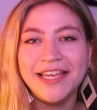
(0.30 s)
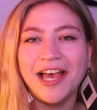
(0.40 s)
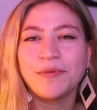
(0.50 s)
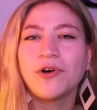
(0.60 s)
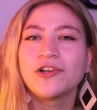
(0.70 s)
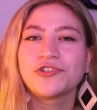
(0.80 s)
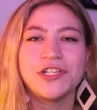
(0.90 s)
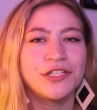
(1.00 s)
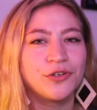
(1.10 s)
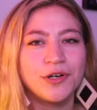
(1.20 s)
I'm
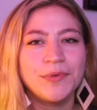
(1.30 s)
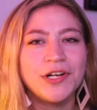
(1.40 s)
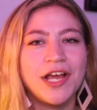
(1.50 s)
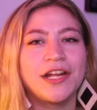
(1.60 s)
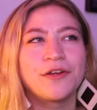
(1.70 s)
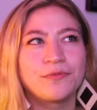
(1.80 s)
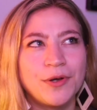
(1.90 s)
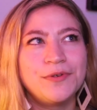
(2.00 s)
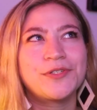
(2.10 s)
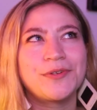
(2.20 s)
Audrey Lorber, and I
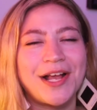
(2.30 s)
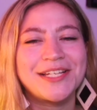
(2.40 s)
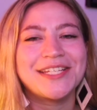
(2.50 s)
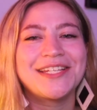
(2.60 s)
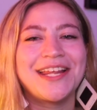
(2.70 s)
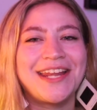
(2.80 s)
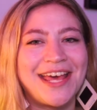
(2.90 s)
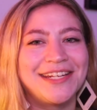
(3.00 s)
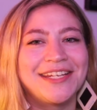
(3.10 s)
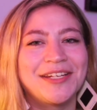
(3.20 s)
wrote, directed, and
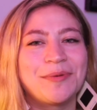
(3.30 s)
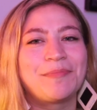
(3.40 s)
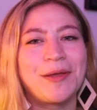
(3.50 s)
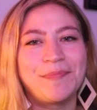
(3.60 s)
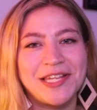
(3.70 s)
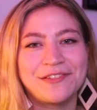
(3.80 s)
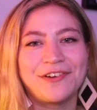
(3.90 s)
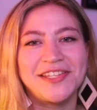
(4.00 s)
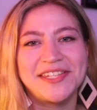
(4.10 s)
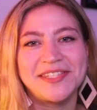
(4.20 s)
edited My Best
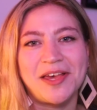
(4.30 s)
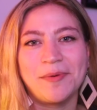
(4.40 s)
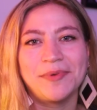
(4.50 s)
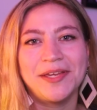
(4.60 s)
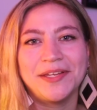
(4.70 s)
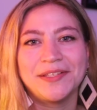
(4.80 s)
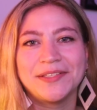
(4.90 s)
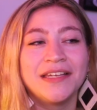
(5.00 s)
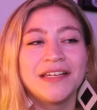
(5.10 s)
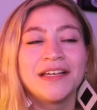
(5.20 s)
Friend's a Zombie.
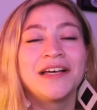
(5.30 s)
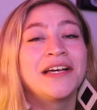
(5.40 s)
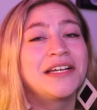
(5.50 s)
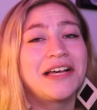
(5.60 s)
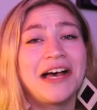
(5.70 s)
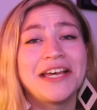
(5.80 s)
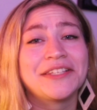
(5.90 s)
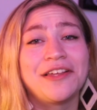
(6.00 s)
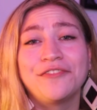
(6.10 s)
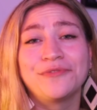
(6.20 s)
I
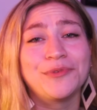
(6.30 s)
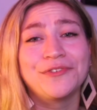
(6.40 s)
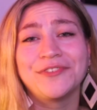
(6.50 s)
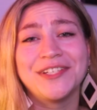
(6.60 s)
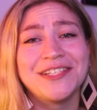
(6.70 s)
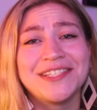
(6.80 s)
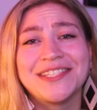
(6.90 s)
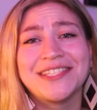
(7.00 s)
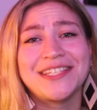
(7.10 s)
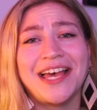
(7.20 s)
love
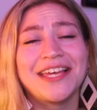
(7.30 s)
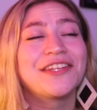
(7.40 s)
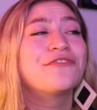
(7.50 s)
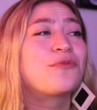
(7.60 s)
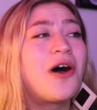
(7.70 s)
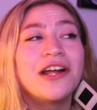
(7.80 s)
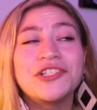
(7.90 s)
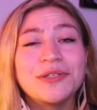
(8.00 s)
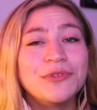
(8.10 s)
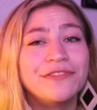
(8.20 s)
movies. I love
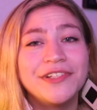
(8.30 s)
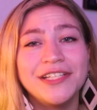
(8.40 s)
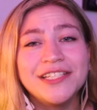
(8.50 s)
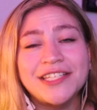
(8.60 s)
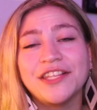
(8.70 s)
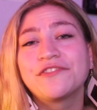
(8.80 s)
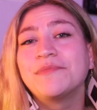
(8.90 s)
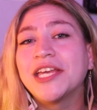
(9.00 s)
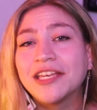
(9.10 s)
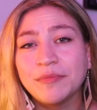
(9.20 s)
watching movies. I love
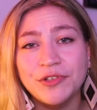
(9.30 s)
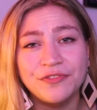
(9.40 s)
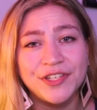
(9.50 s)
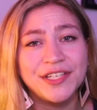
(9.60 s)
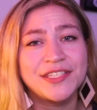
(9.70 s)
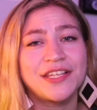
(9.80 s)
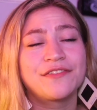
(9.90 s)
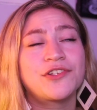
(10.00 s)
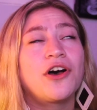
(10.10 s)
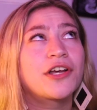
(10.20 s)
making movies. I
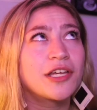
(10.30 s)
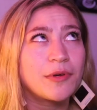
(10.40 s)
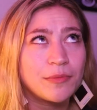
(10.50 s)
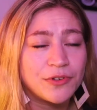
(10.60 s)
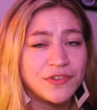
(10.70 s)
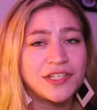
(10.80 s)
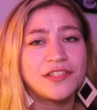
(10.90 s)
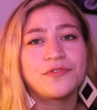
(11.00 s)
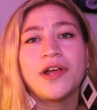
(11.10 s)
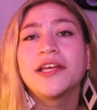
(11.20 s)
love talking about
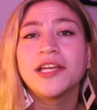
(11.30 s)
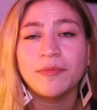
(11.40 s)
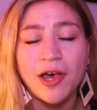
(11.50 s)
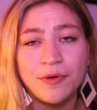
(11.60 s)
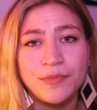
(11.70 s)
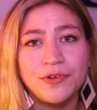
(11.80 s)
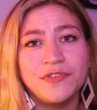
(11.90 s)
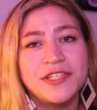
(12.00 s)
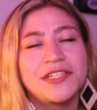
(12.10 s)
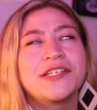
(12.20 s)
movies and writing about
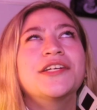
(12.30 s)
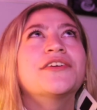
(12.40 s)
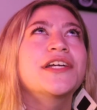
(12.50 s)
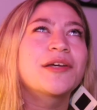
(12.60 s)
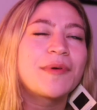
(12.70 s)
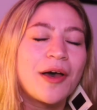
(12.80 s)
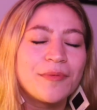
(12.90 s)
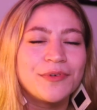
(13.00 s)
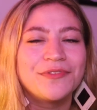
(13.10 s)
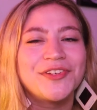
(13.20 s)
movies and hearing
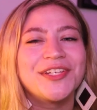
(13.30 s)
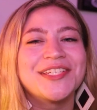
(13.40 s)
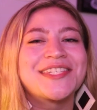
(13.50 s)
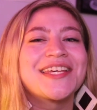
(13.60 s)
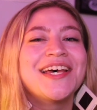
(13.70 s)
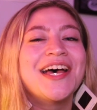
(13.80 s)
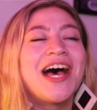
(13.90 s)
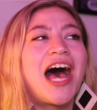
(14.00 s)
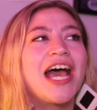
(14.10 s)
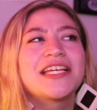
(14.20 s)
about movies.
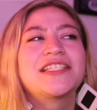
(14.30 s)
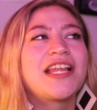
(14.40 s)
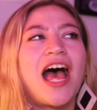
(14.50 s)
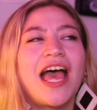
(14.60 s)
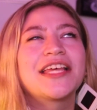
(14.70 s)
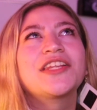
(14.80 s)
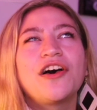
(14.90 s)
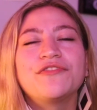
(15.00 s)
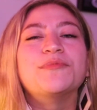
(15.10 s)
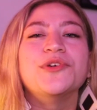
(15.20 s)
I
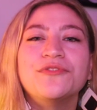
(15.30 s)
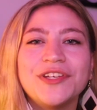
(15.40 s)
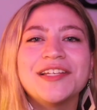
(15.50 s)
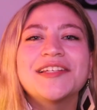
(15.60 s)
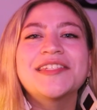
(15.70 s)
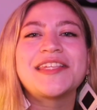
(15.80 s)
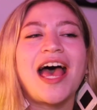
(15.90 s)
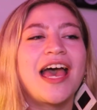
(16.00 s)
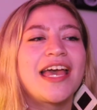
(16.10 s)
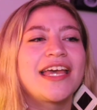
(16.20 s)
love movies.
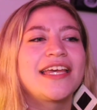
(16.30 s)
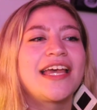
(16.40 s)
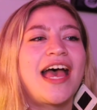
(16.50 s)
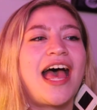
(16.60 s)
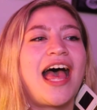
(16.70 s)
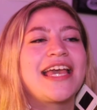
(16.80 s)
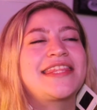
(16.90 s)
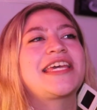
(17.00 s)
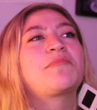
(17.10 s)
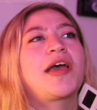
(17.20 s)

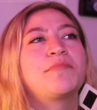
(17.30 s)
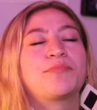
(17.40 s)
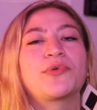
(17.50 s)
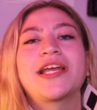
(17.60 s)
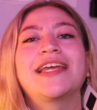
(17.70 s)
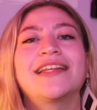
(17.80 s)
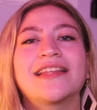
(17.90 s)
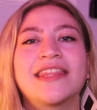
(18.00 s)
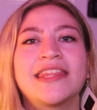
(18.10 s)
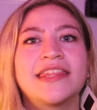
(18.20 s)
I think my
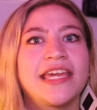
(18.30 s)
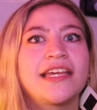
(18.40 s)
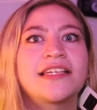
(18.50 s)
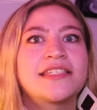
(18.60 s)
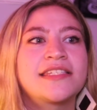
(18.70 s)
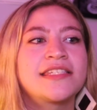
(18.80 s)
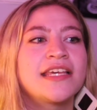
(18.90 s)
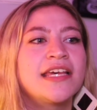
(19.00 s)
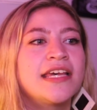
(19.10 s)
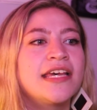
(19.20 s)
brain
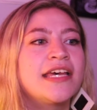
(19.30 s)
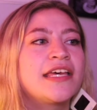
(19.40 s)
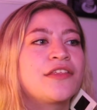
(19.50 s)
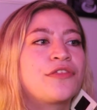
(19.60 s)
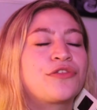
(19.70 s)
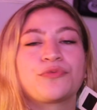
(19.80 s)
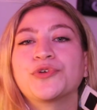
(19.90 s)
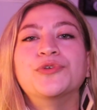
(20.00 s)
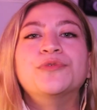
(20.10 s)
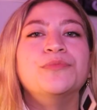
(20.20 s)
thinks
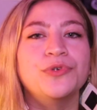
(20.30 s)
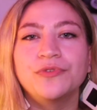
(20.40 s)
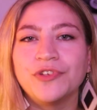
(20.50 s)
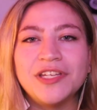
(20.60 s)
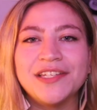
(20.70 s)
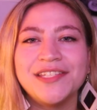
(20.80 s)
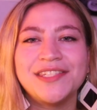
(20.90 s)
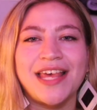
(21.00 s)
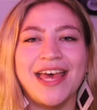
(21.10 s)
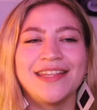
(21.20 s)
through
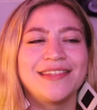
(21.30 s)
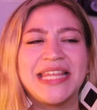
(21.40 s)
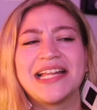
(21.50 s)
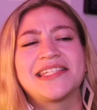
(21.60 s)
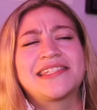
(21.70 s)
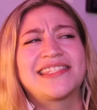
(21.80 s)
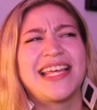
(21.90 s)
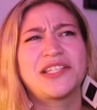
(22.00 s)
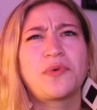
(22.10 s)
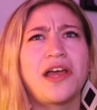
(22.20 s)
movies, and
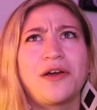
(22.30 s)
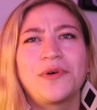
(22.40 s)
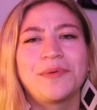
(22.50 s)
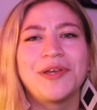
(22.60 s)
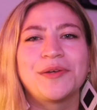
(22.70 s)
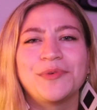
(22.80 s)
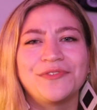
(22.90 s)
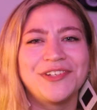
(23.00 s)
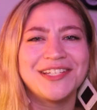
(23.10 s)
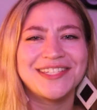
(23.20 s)
that's why I want to make
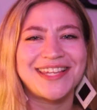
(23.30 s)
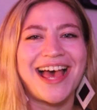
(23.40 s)
movies.